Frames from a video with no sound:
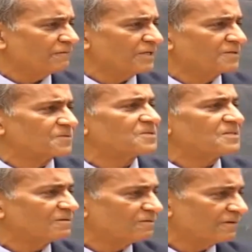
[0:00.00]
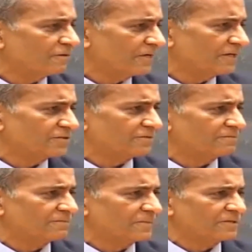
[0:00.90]
evidence is our
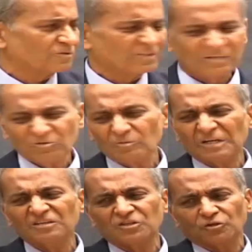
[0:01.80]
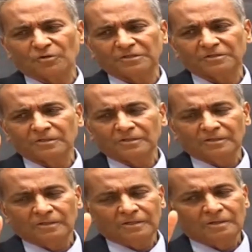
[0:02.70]
foundation. So it seems to be a disjoint.
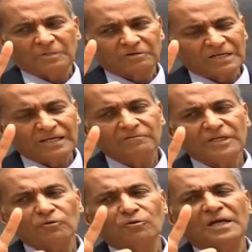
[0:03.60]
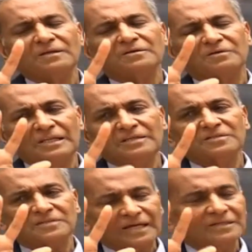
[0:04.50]
But really, when you look at the
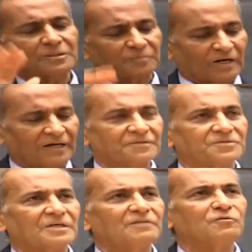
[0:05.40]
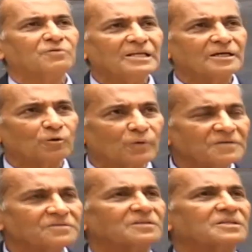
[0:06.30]
religious enterprise, and if you really
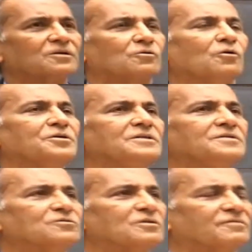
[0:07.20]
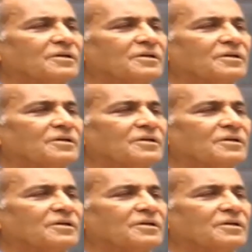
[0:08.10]
quiz the theologians or the